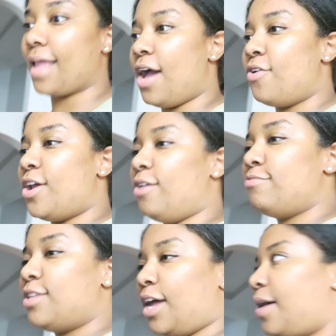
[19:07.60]
I don't know,
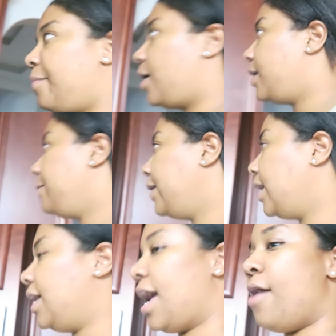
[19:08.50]
it's like a part of
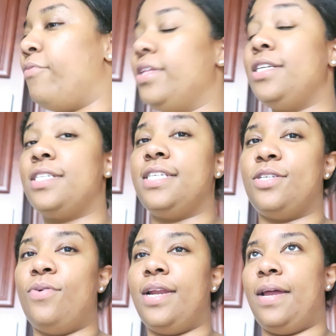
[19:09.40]
me. I really just need
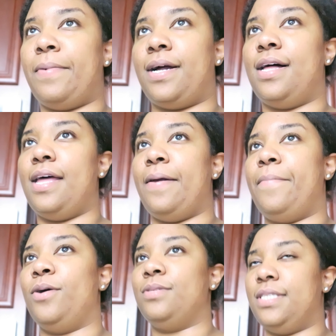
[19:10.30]
to go ahead and get my client
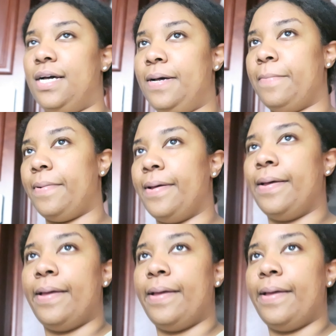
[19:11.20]
post up.